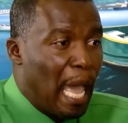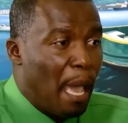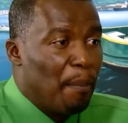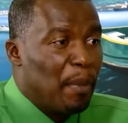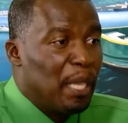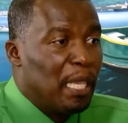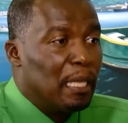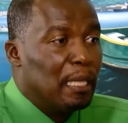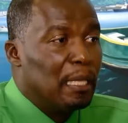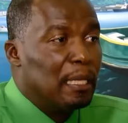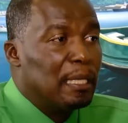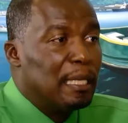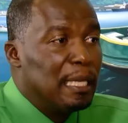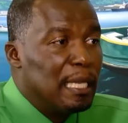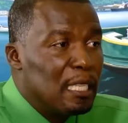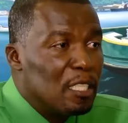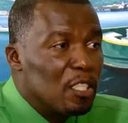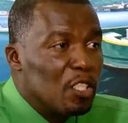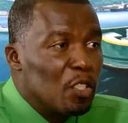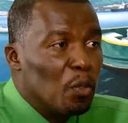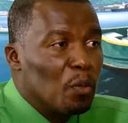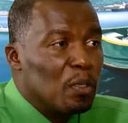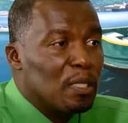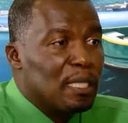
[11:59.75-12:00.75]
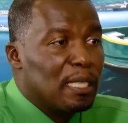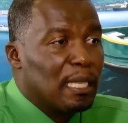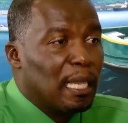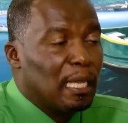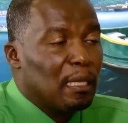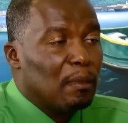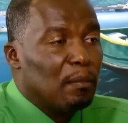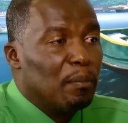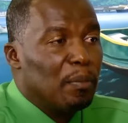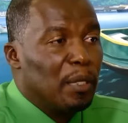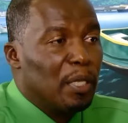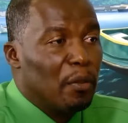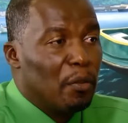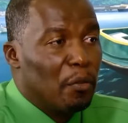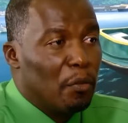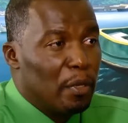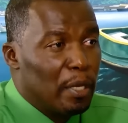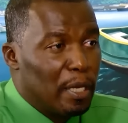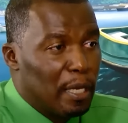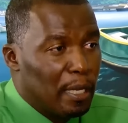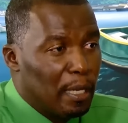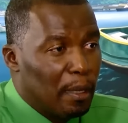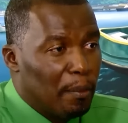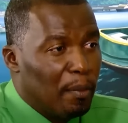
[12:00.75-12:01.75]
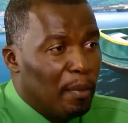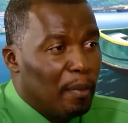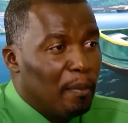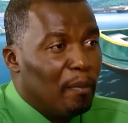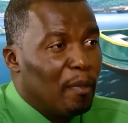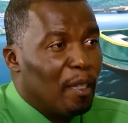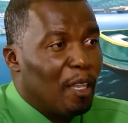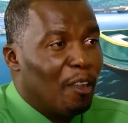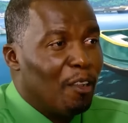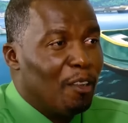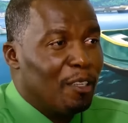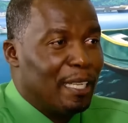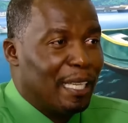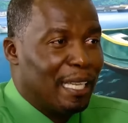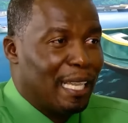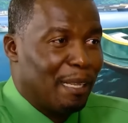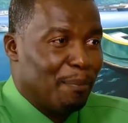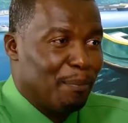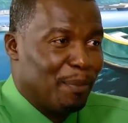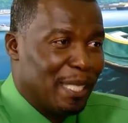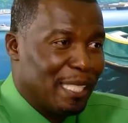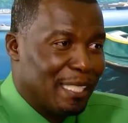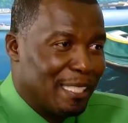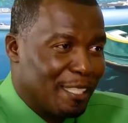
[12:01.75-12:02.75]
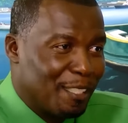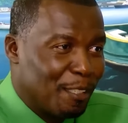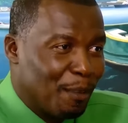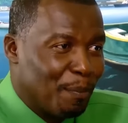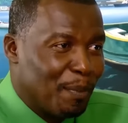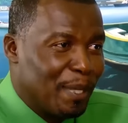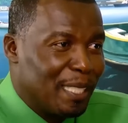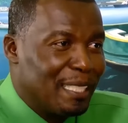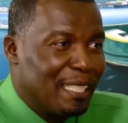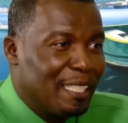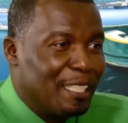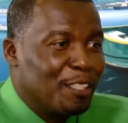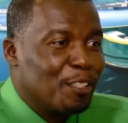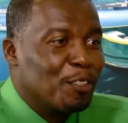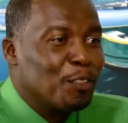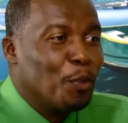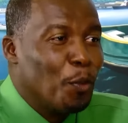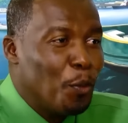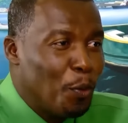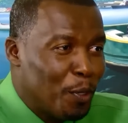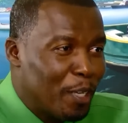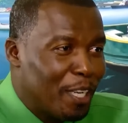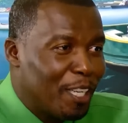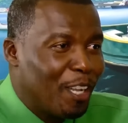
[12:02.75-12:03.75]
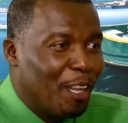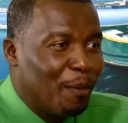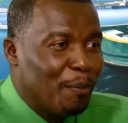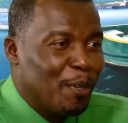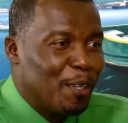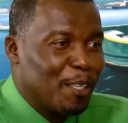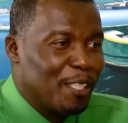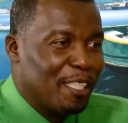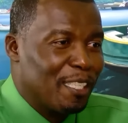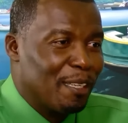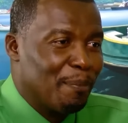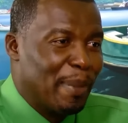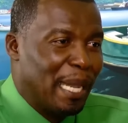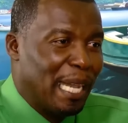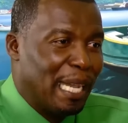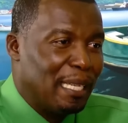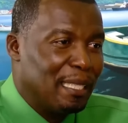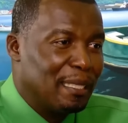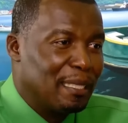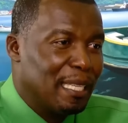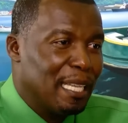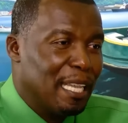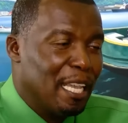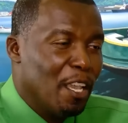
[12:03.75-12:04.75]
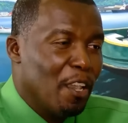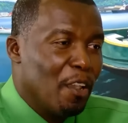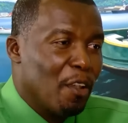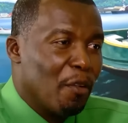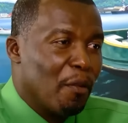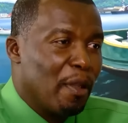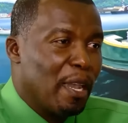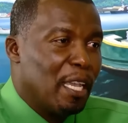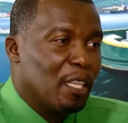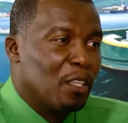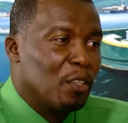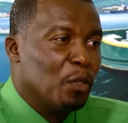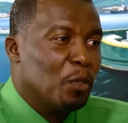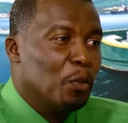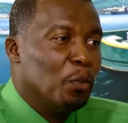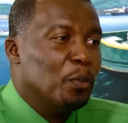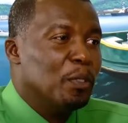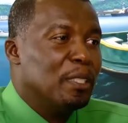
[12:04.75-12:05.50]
I mean, these notes can be redeemed or they can be submitted to the commercial banks, right, who